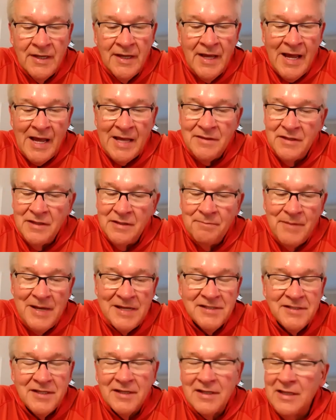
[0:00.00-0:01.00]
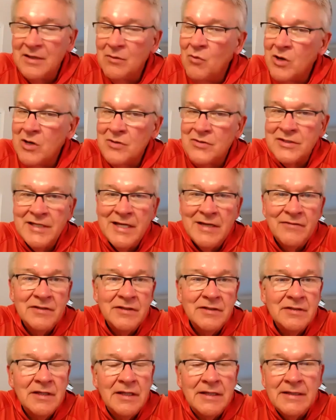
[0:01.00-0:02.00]
And then basically
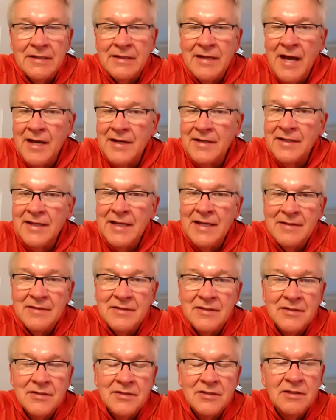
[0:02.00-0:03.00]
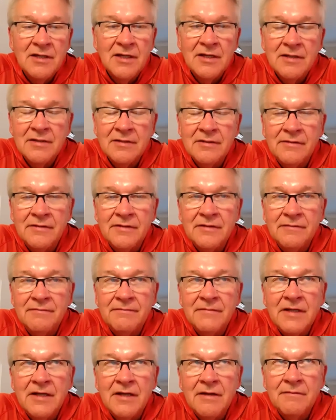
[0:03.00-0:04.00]
107 kind of keeps us,
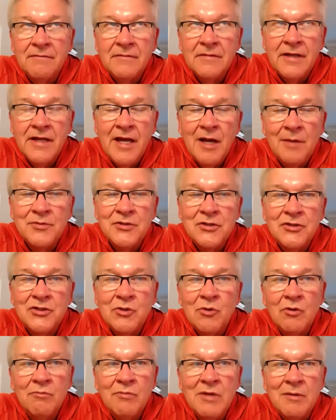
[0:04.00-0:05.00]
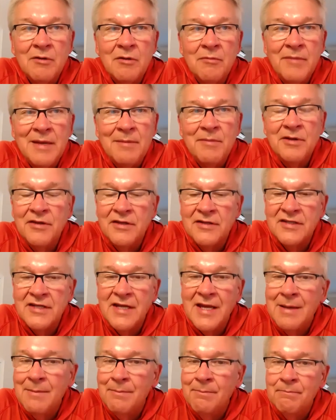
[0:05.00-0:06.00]
helps us to remember maybe the
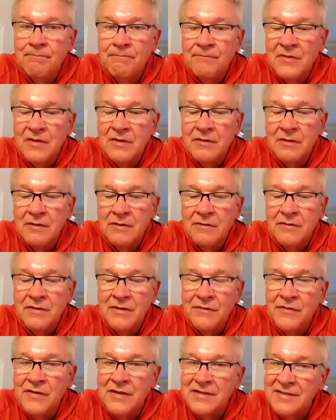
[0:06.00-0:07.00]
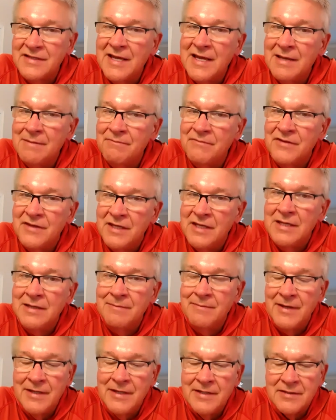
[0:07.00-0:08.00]
same
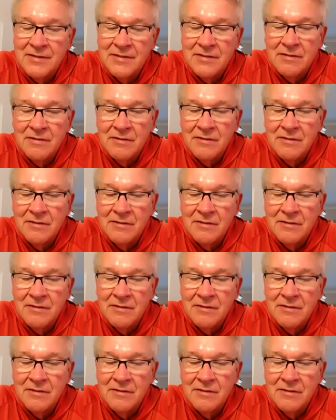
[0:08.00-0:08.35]
theme as